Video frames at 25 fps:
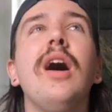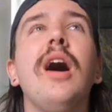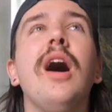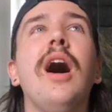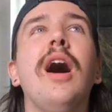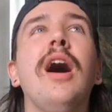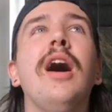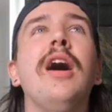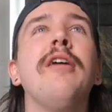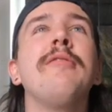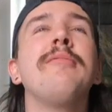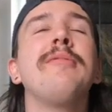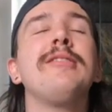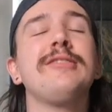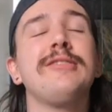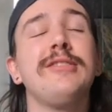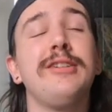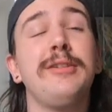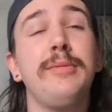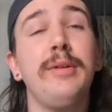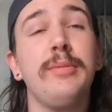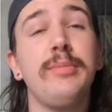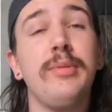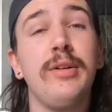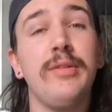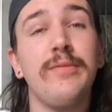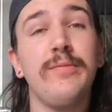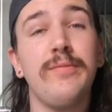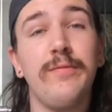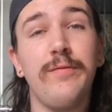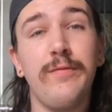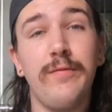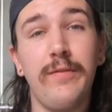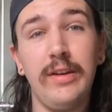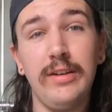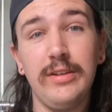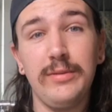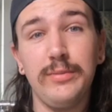Make sure to hit me up on
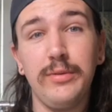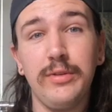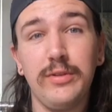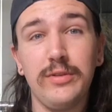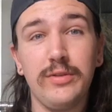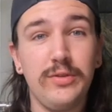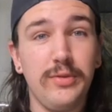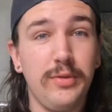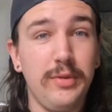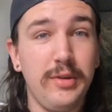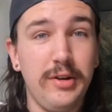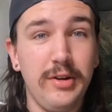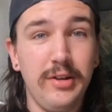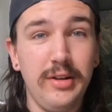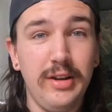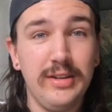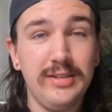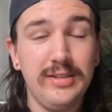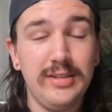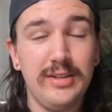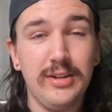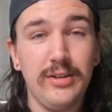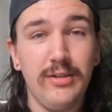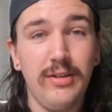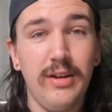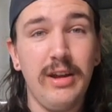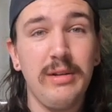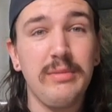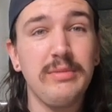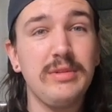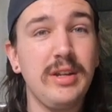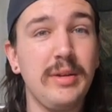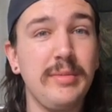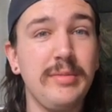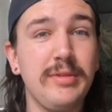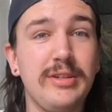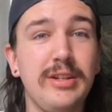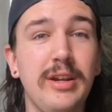Facebook, Twitter, Instagram,
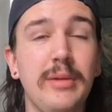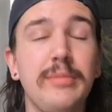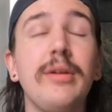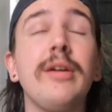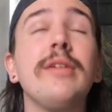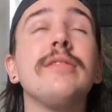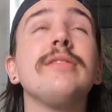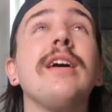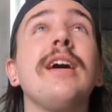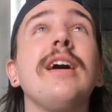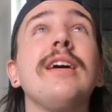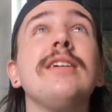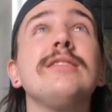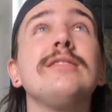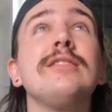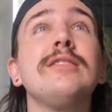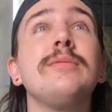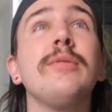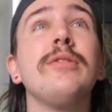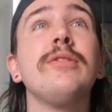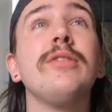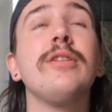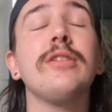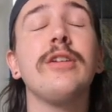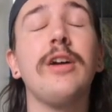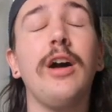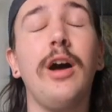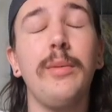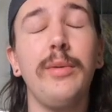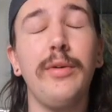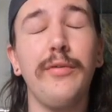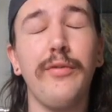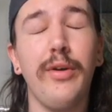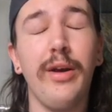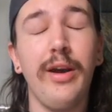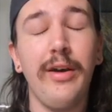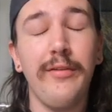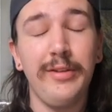jamesjeptiles@gmail.com
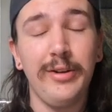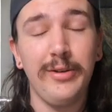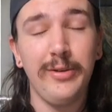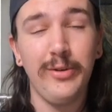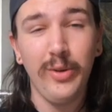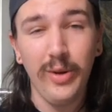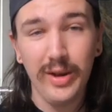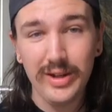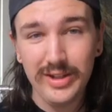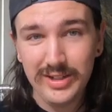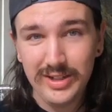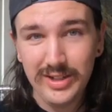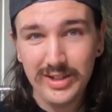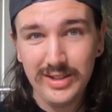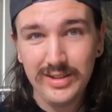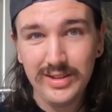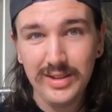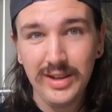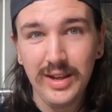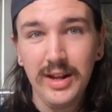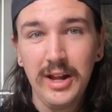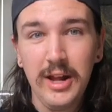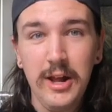if you have any questions.